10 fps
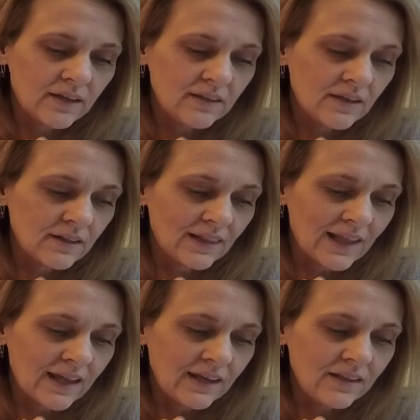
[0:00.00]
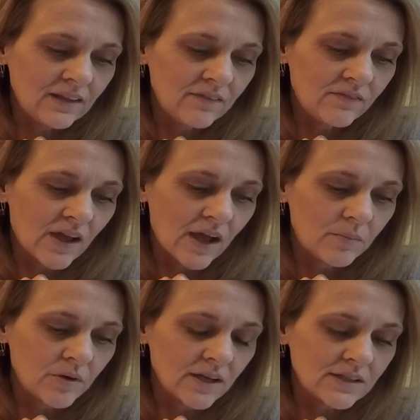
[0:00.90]
and then letting the
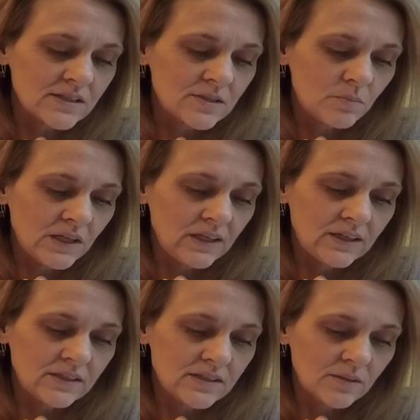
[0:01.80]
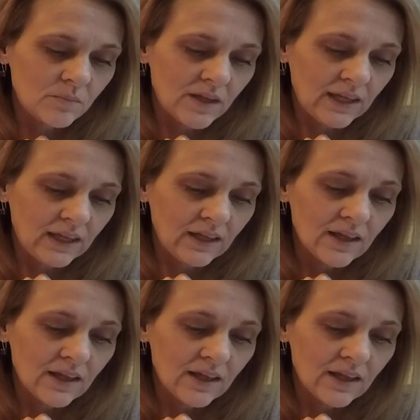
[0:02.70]
fabric speak to me.